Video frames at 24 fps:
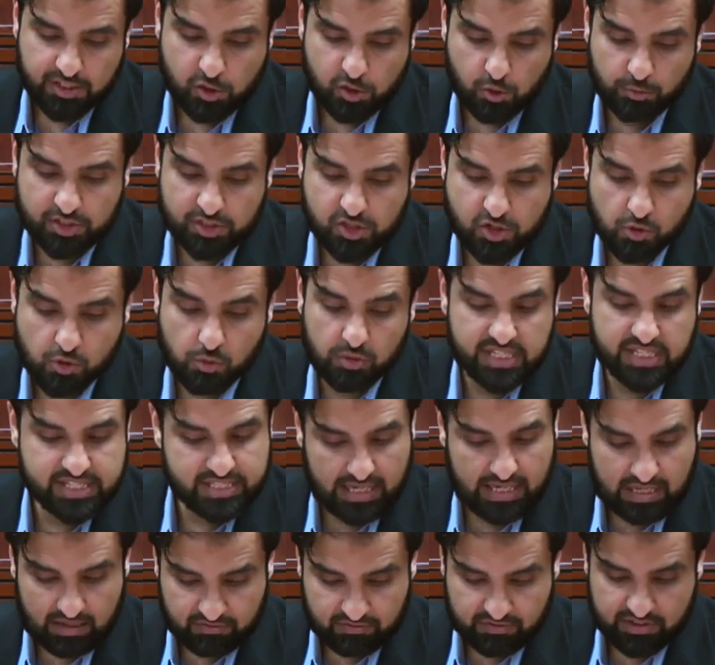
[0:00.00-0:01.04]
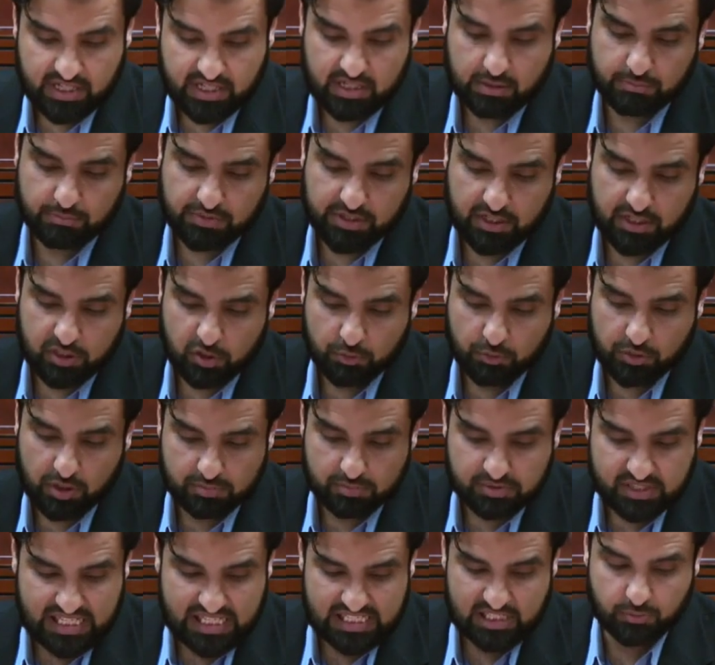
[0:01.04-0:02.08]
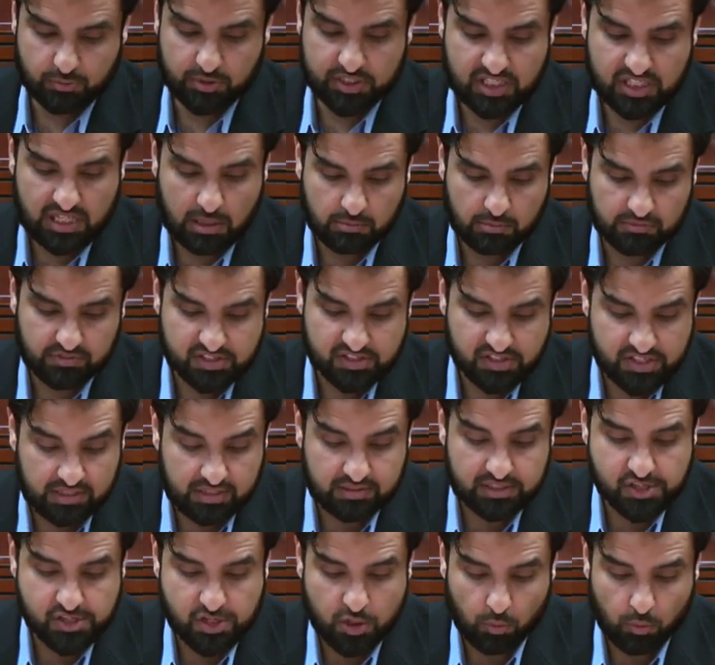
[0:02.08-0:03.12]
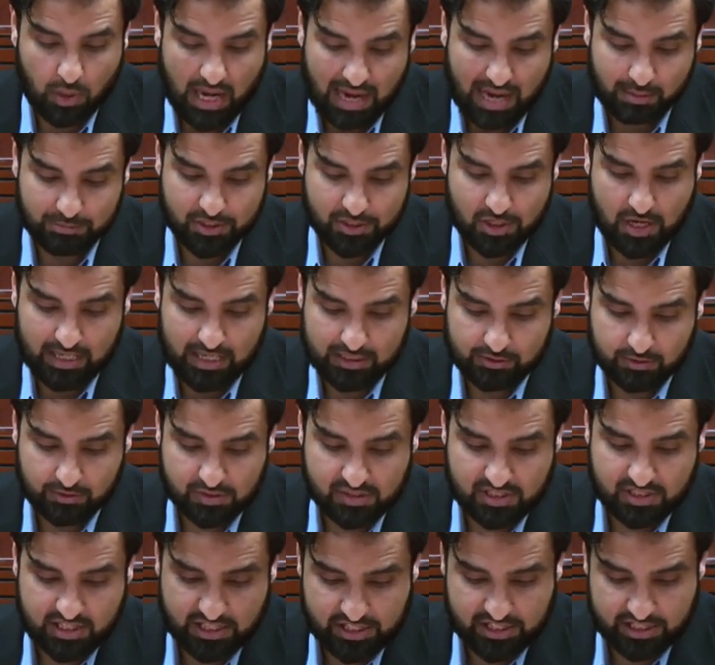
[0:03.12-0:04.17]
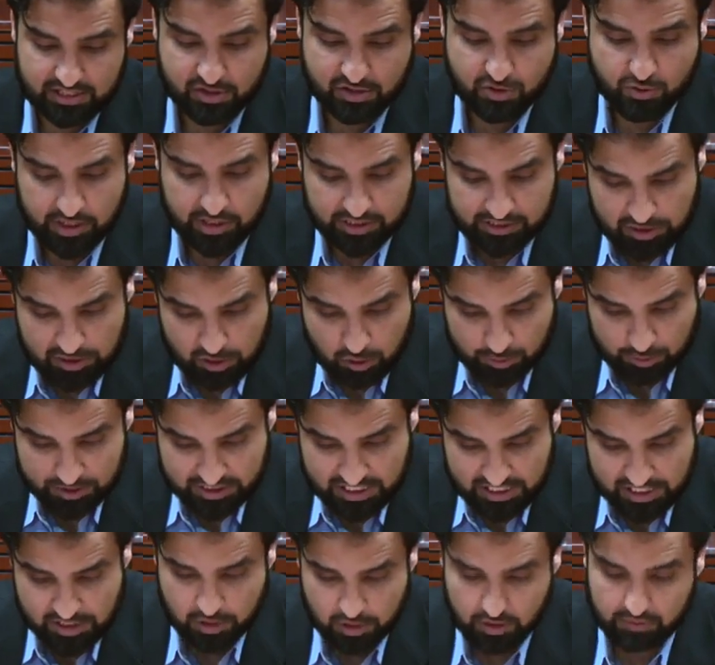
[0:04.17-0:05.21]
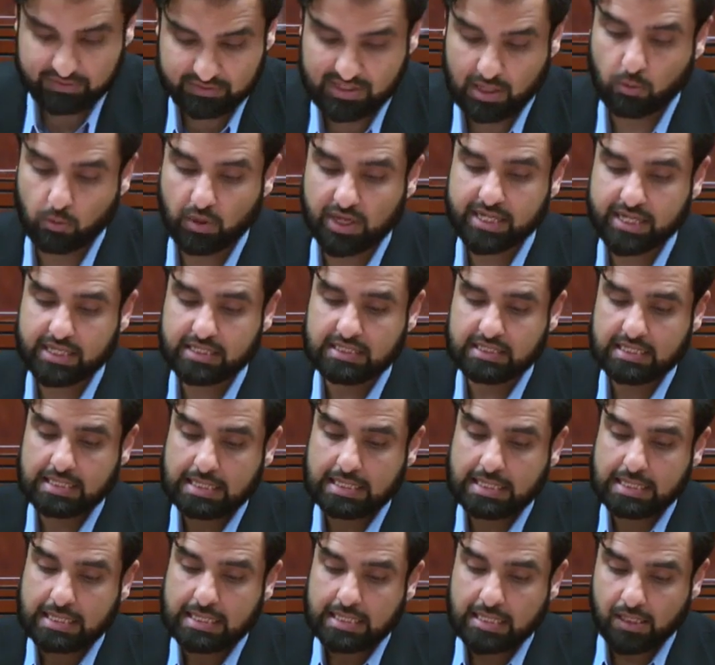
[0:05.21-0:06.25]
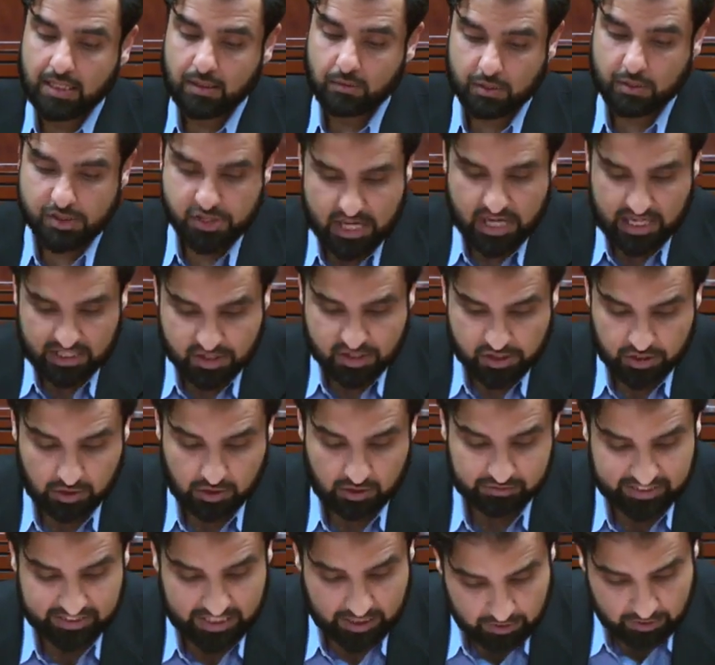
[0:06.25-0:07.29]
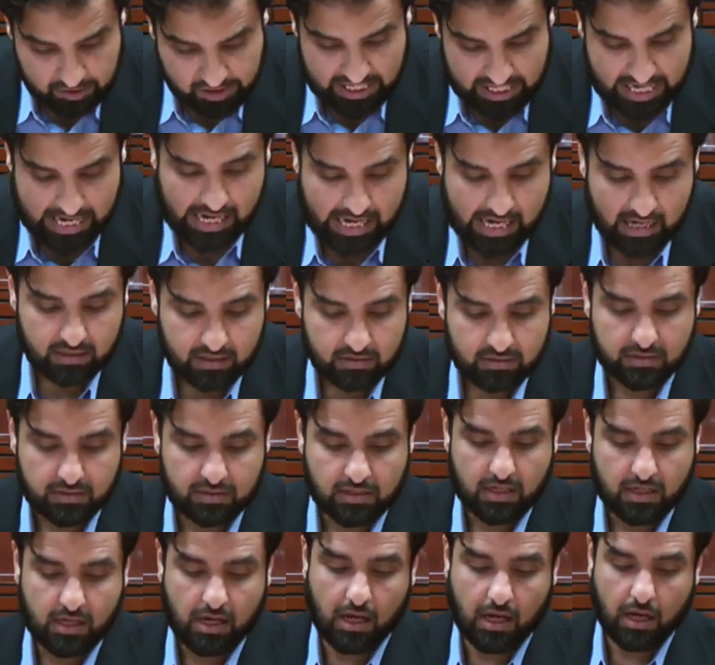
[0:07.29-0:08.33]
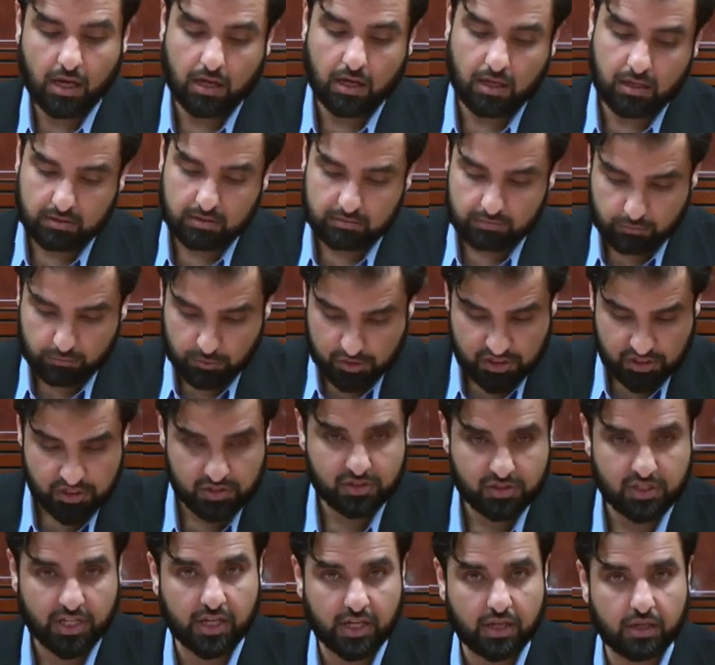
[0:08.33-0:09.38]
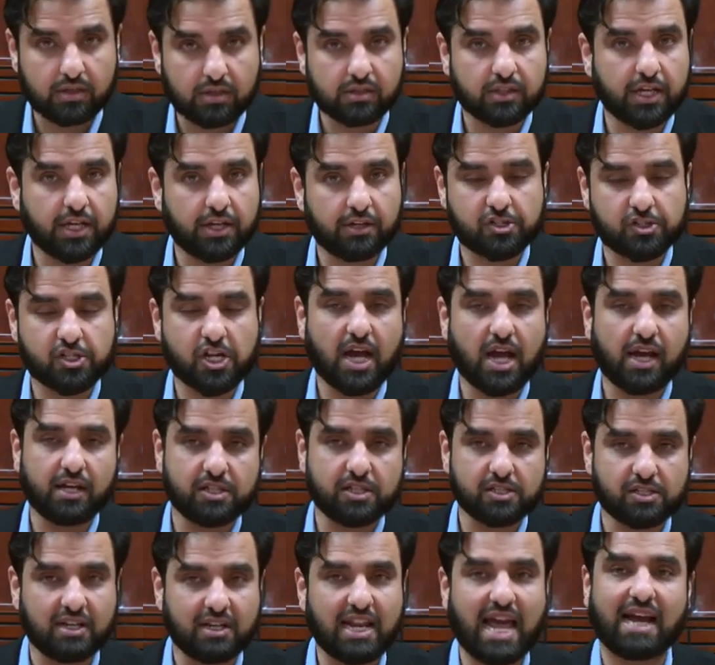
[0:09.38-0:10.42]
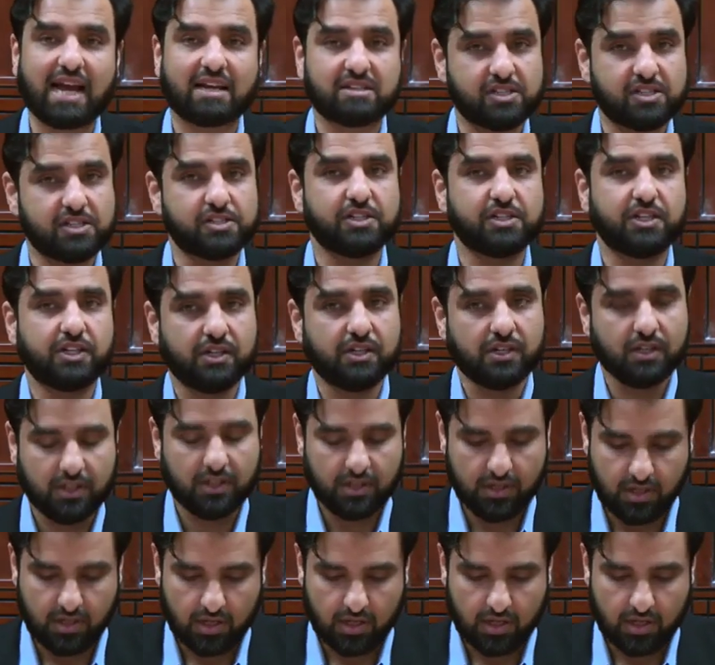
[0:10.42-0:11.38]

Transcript: to be truly Salafi and appear to be obsessed with some of the signature Wahhabi doctrines, such as strict interpretation of Tawheed, rejection of irja, which is irja is laxity